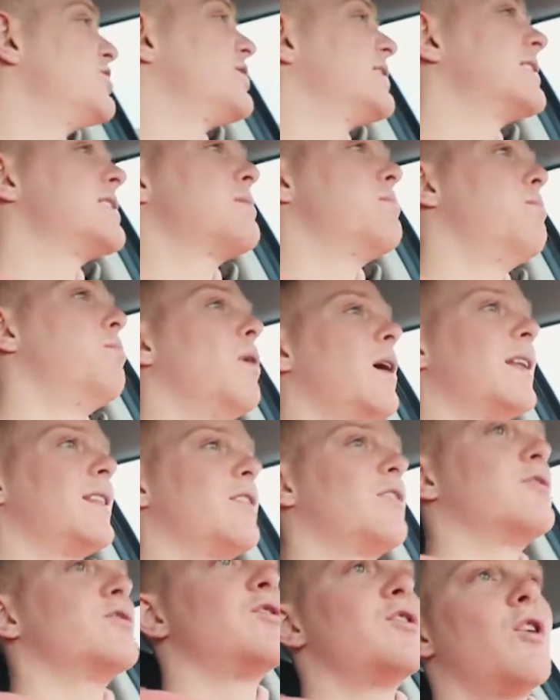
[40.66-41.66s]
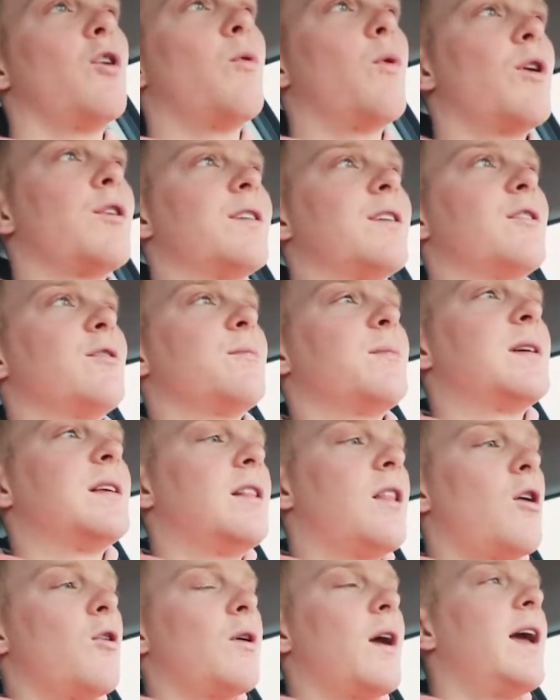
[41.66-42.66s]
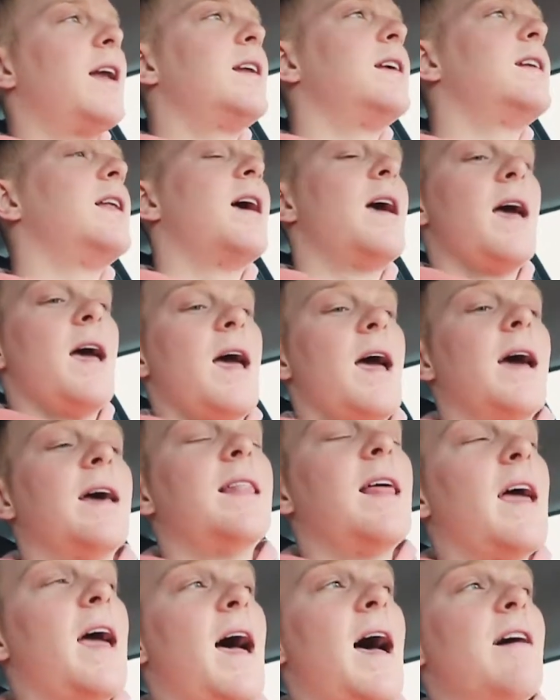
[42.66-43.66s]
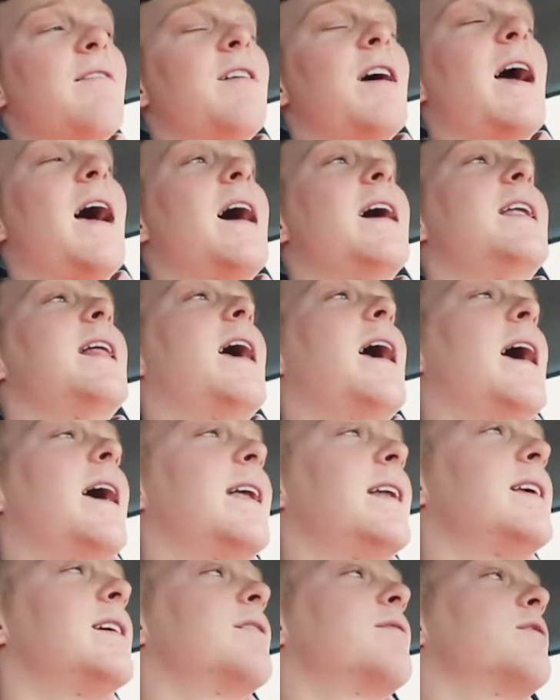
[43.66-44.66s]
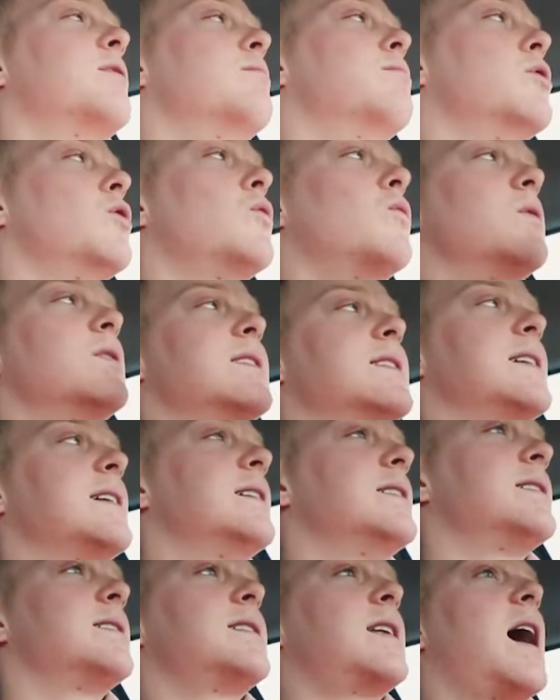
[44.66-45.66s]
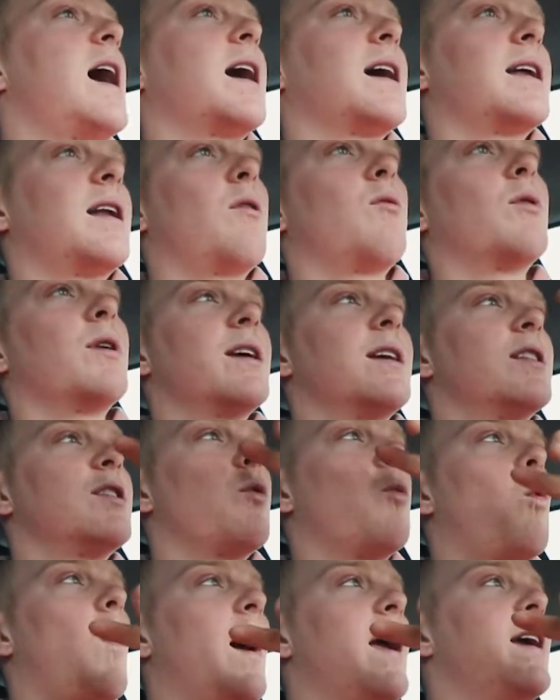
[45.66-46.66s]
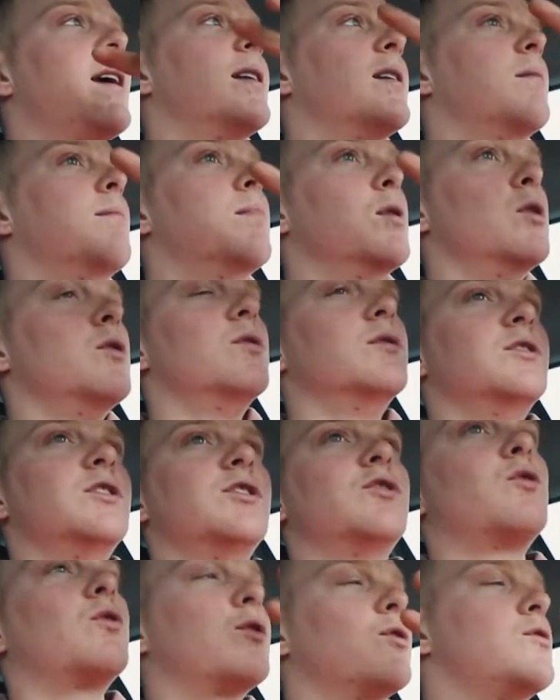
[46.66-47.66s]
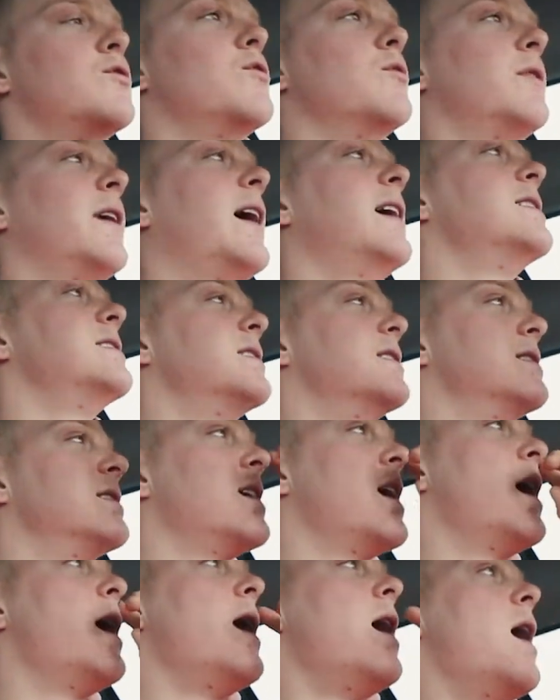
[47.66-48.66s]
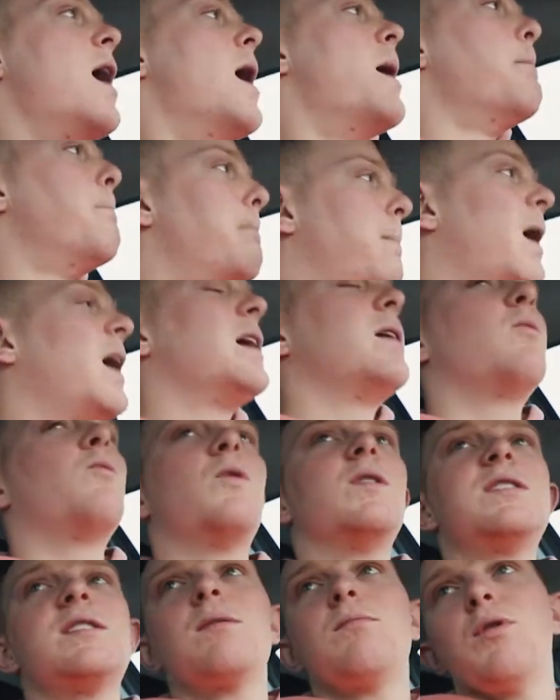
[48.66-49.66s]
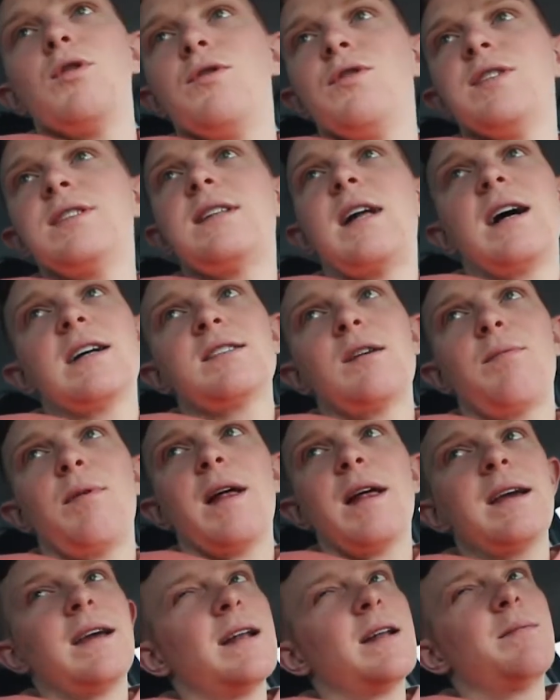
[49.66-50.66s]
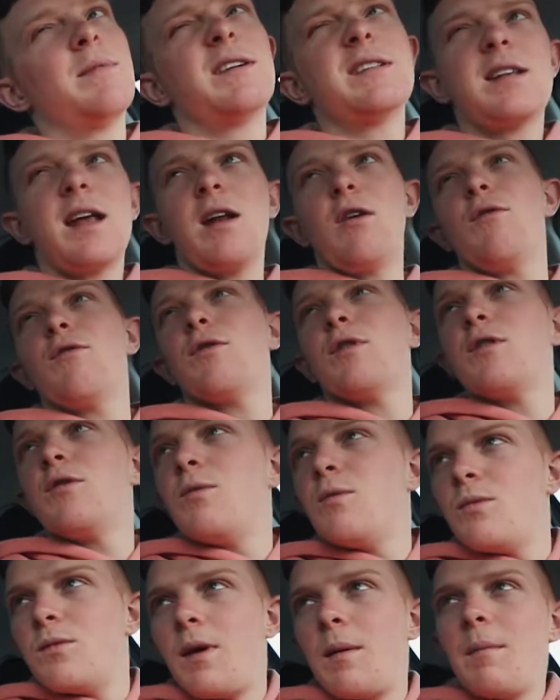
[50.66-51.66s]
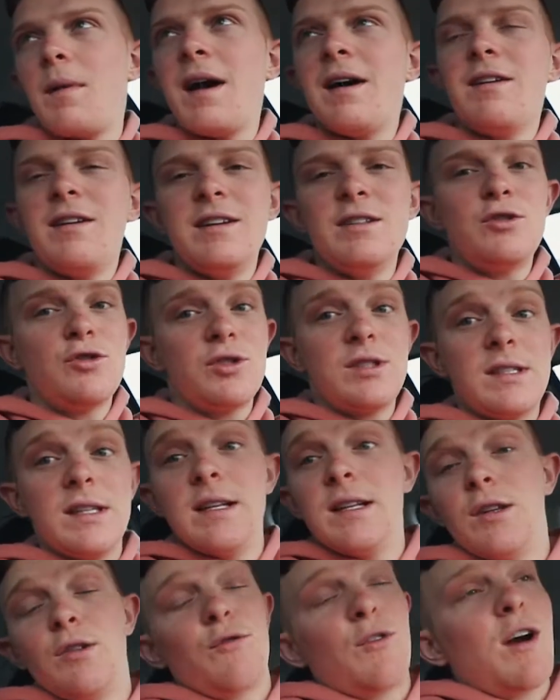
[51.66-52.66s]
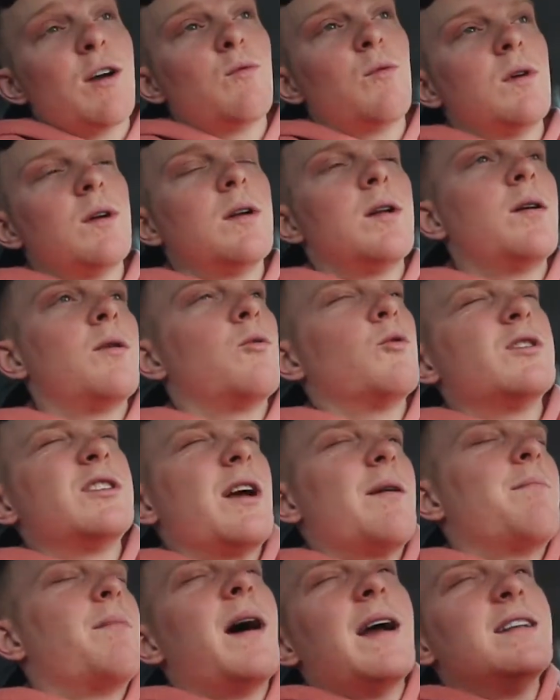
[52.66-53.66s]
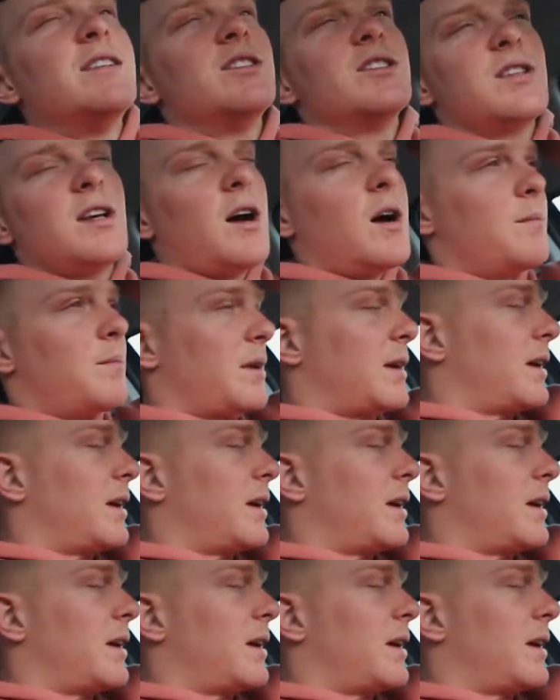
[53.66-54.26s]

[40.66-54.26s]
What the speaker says: drinks, but there's nowhere near me located and they haven't had any of the blue ones in stock, and I want to get the white and the blue and just order two cases. But once the blue restocks, I'll probably get it, because I'm not interested in the red one, which I might just up